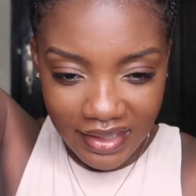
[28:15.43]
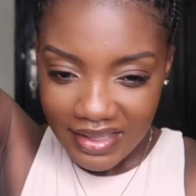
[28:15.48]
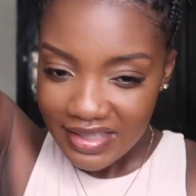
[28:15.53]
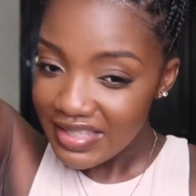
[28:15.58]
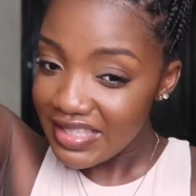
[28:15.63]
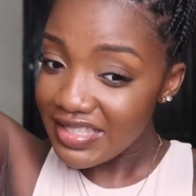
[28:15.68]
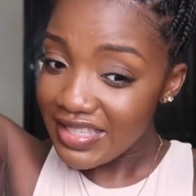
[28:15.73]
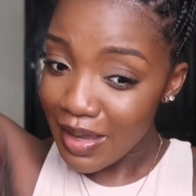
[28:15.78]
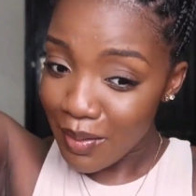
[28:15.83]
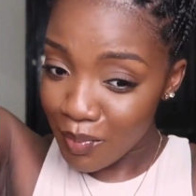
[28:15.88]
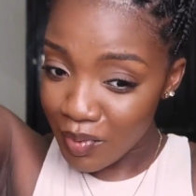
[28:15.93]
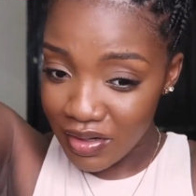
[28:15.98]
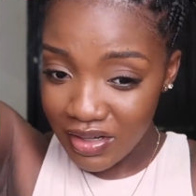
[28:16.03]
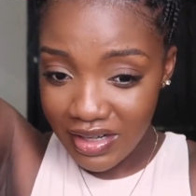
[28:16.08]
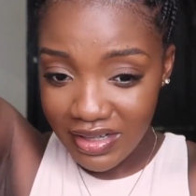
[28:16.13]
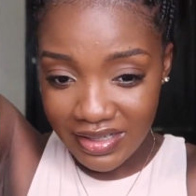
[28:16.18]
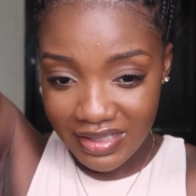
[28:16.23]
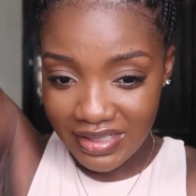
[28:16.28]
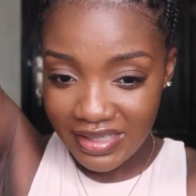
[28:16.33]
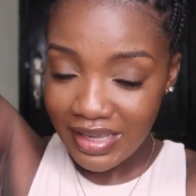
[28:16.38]
Since I
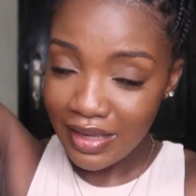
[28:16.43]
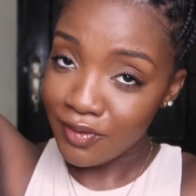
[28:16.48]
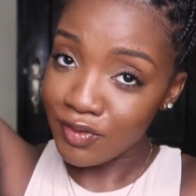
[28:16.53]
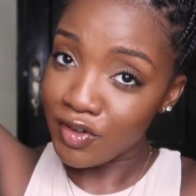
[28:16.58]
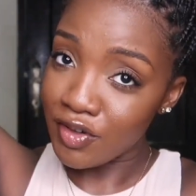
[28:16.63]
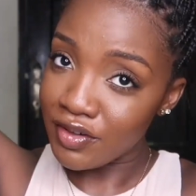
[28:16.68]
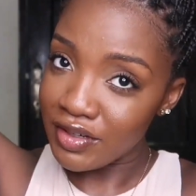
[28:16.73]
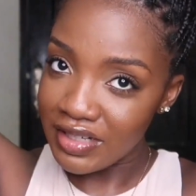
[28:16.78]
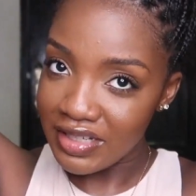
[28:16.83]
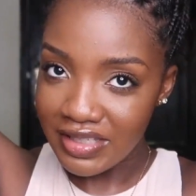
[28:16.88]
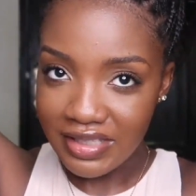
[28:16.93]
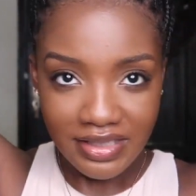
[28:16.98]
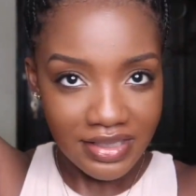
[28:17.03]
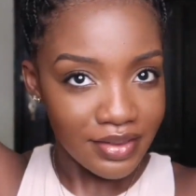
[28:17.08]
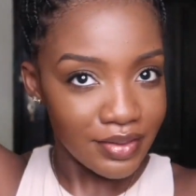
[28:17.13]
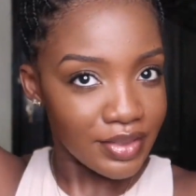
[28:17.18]
braided this hair, I've not released it.